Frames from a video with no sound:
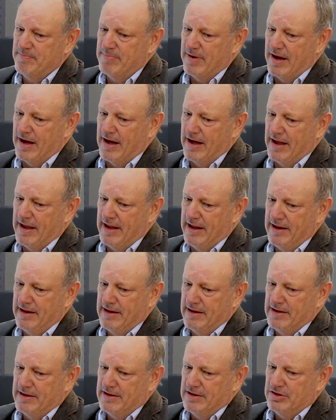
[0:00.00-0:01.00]
by
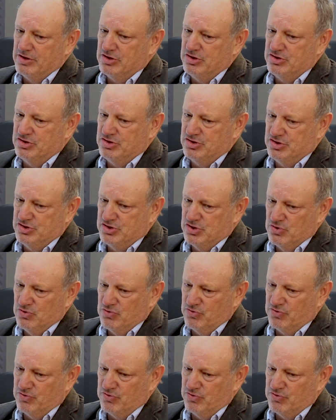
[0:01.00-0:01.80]
two